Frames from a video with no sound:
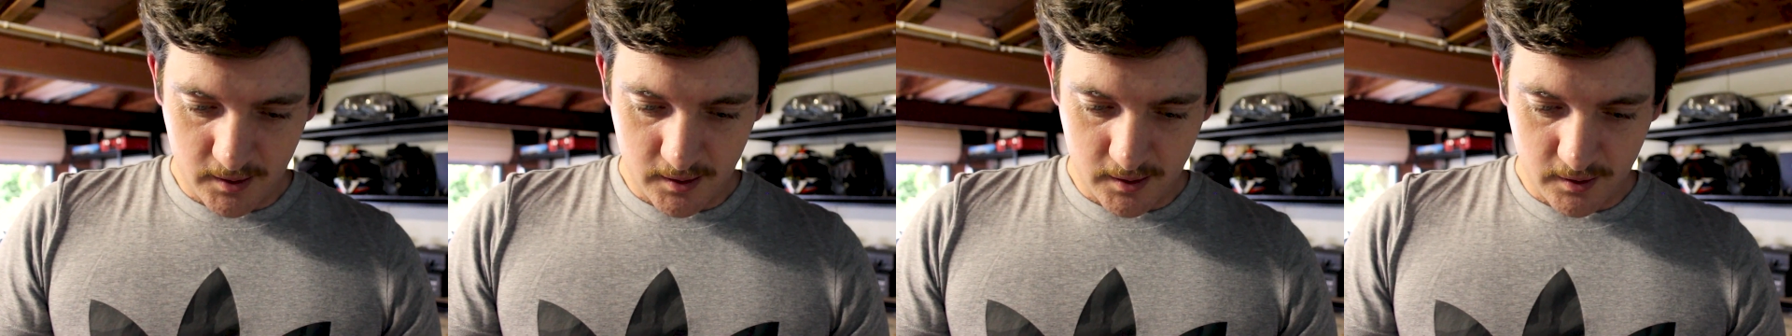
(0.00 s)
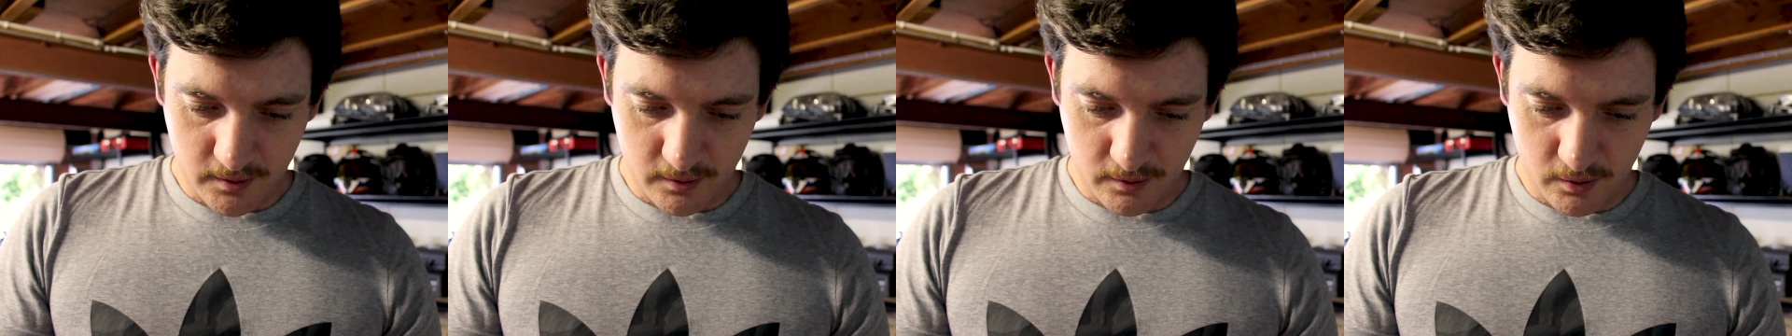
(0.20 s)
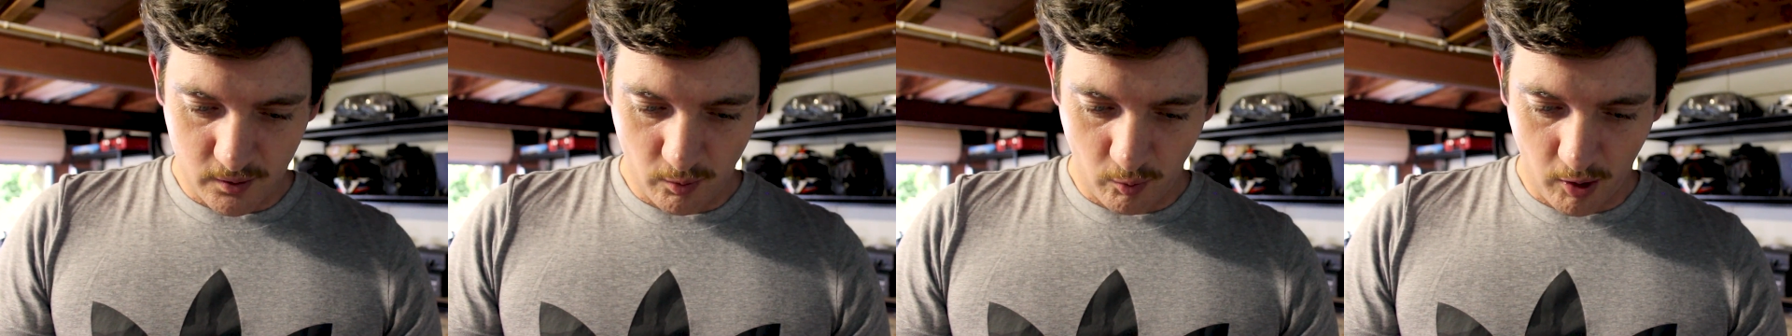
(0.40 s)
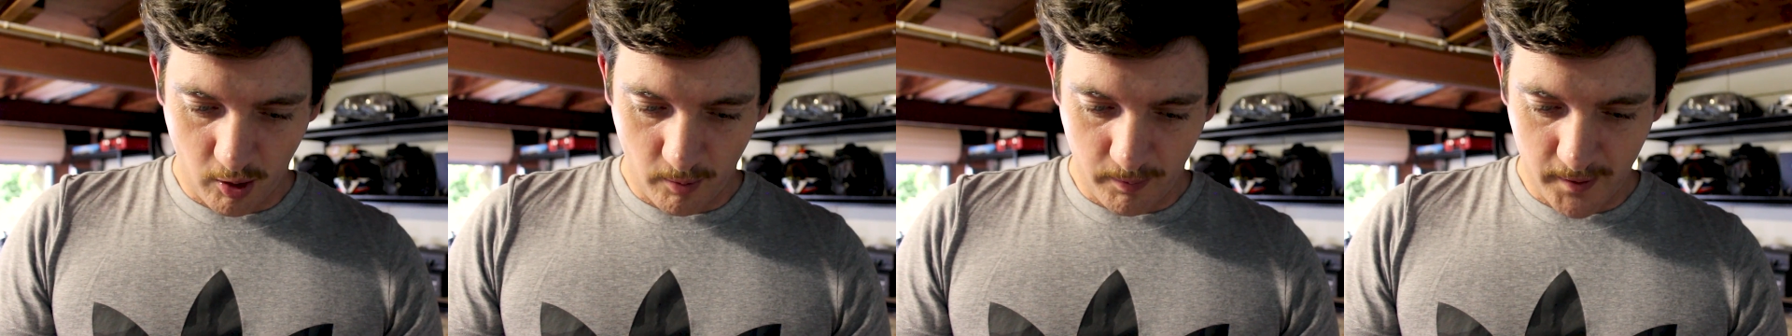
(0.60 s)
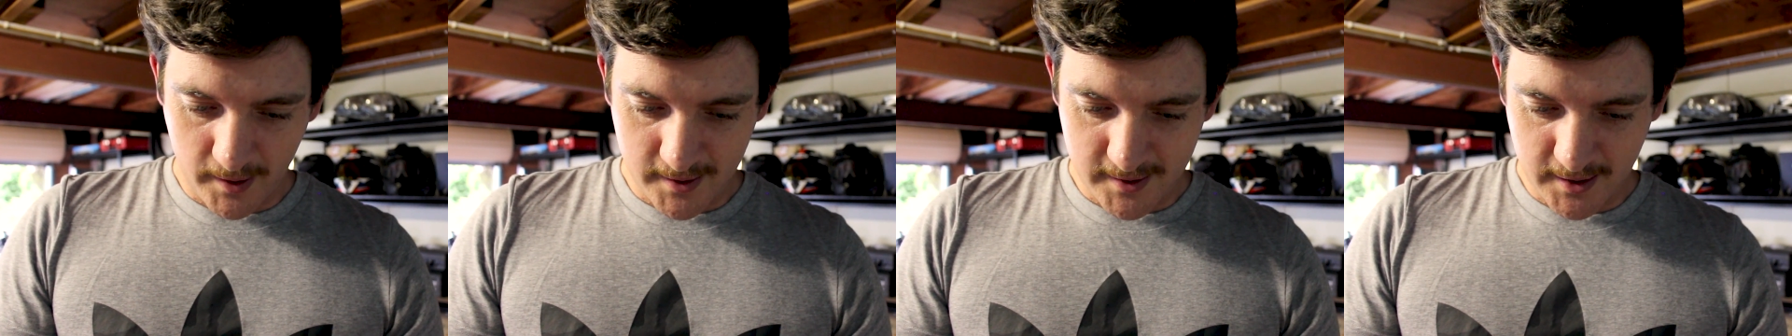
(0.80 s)
2, while
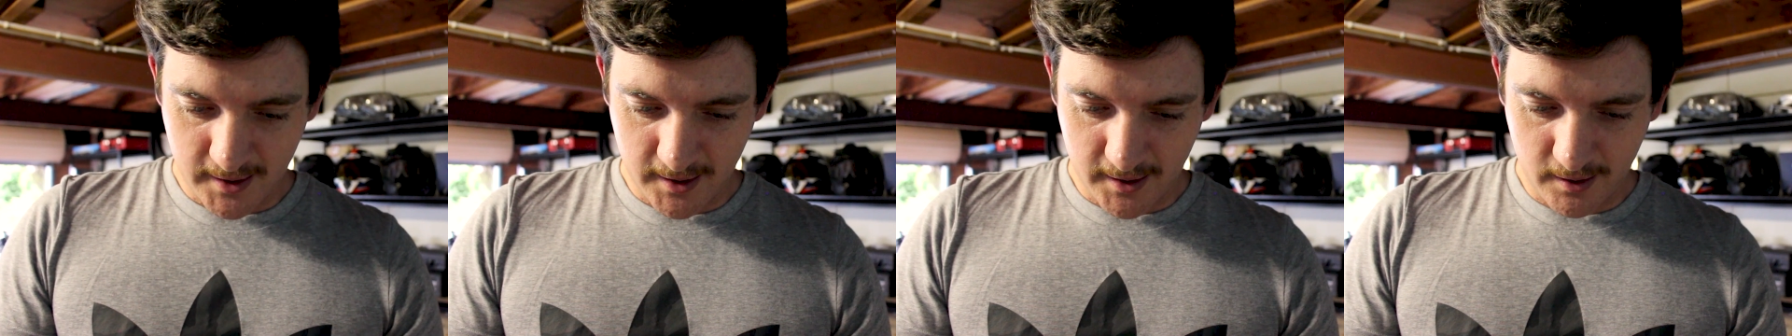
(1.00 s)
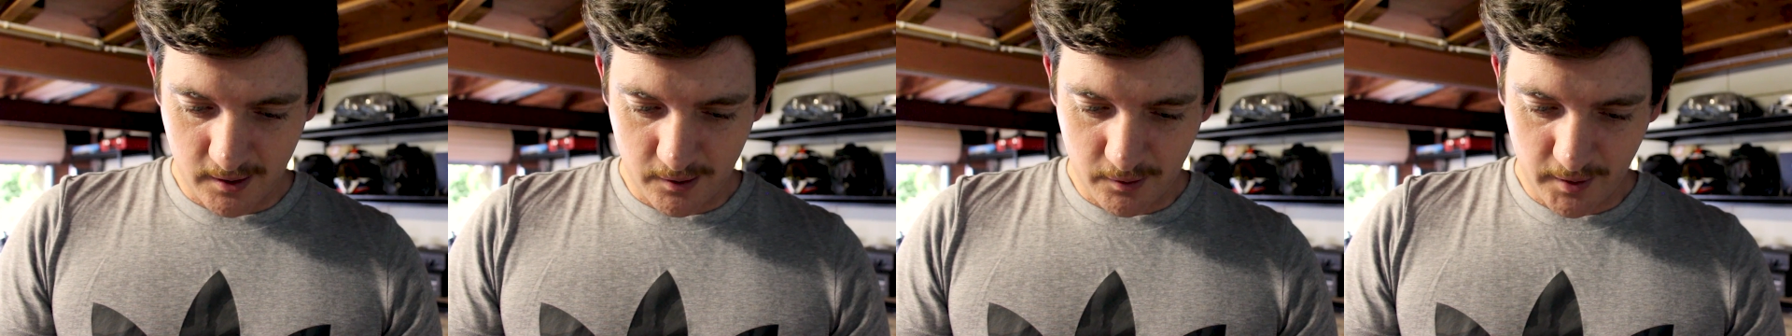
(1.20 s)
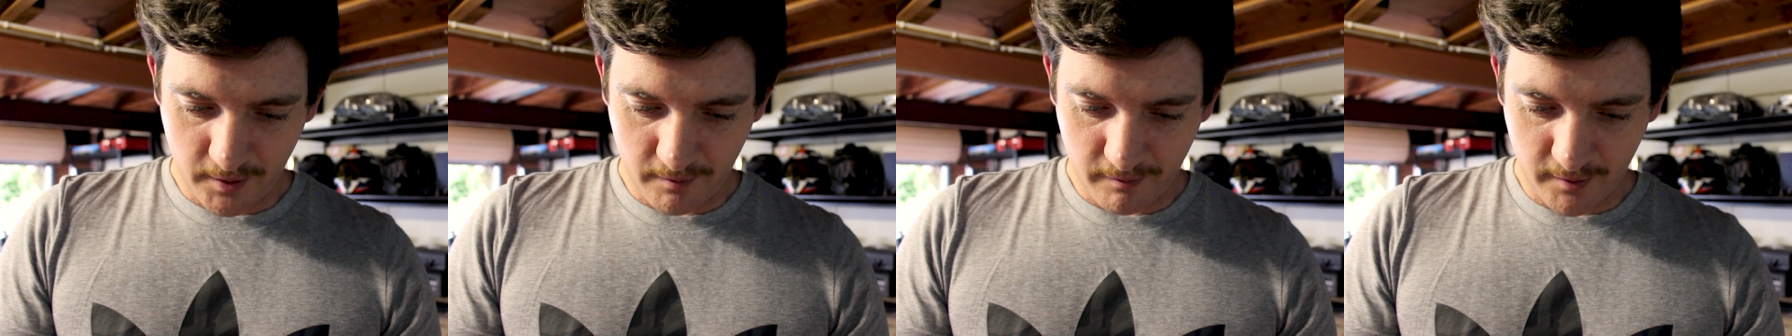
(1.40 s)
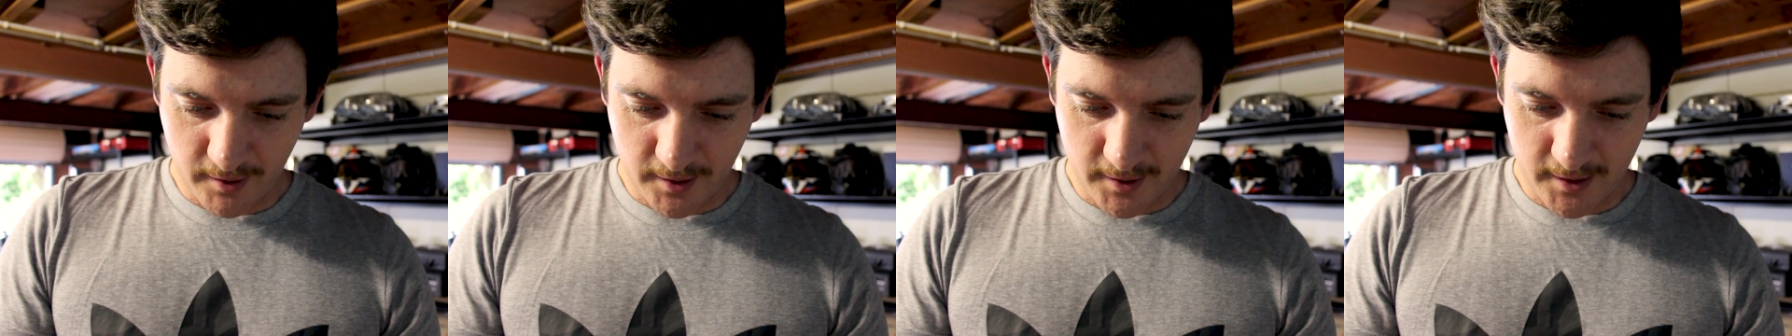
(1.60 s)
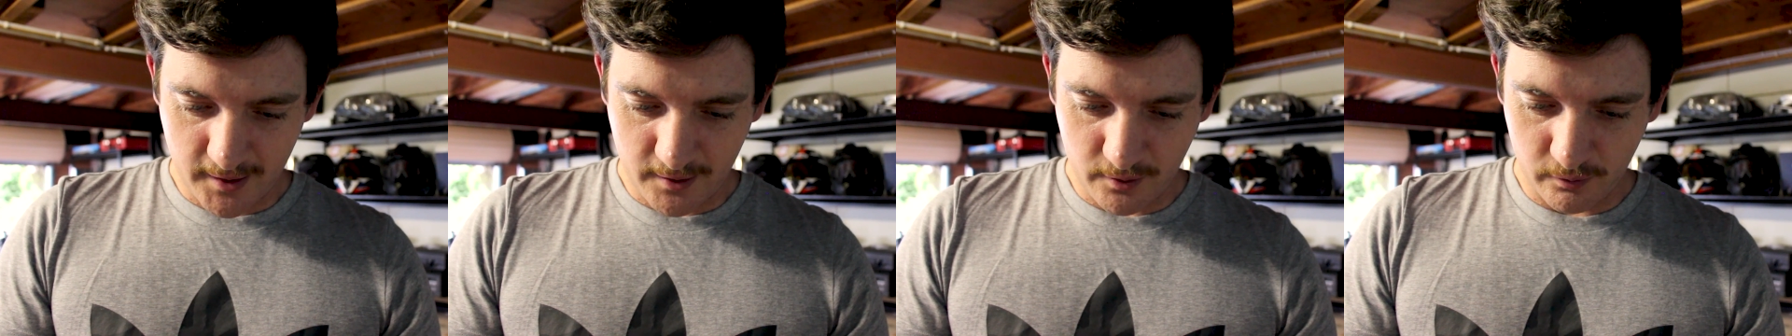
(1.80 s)
pressing and holding
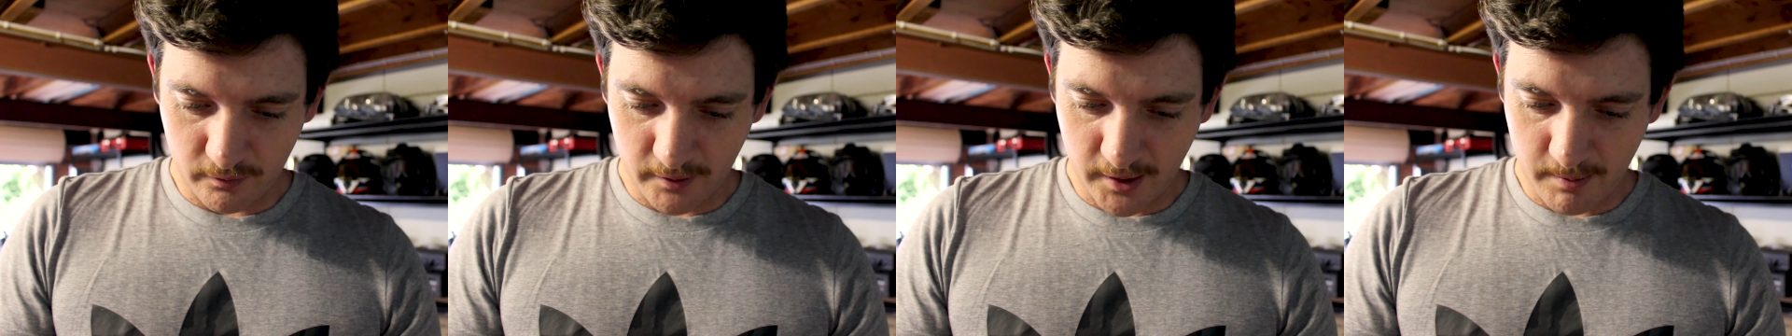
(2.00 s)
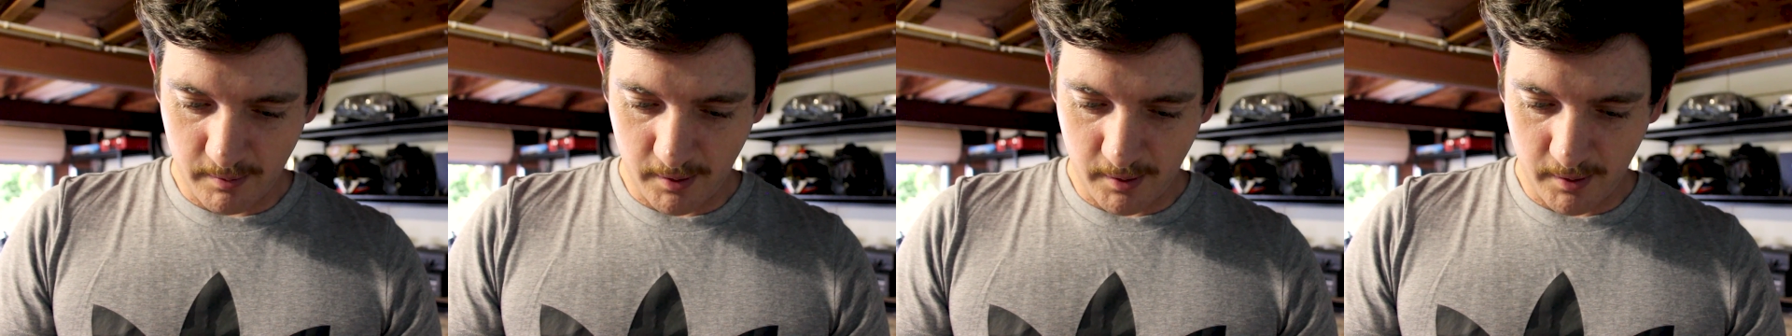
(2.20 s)
front and or rear